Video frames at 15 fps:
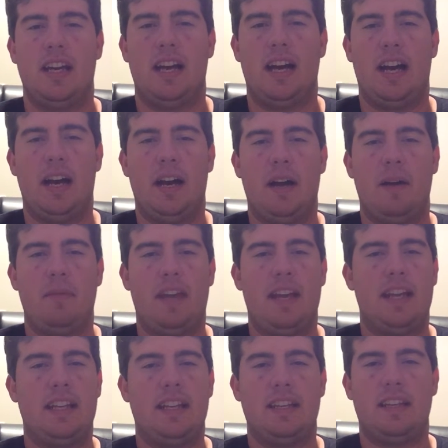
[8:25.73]
They
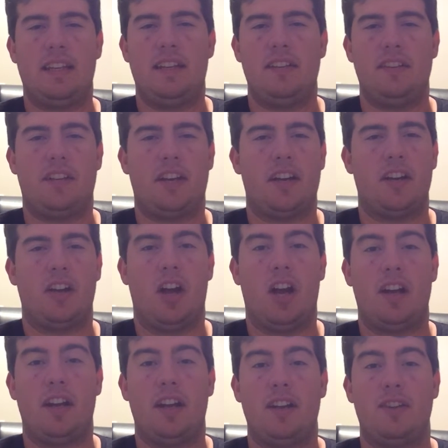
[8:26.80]
can easily kick it
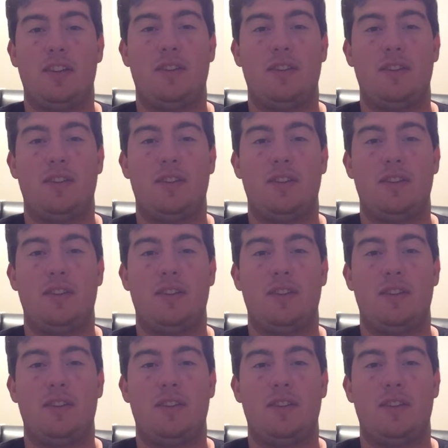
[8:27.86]
on.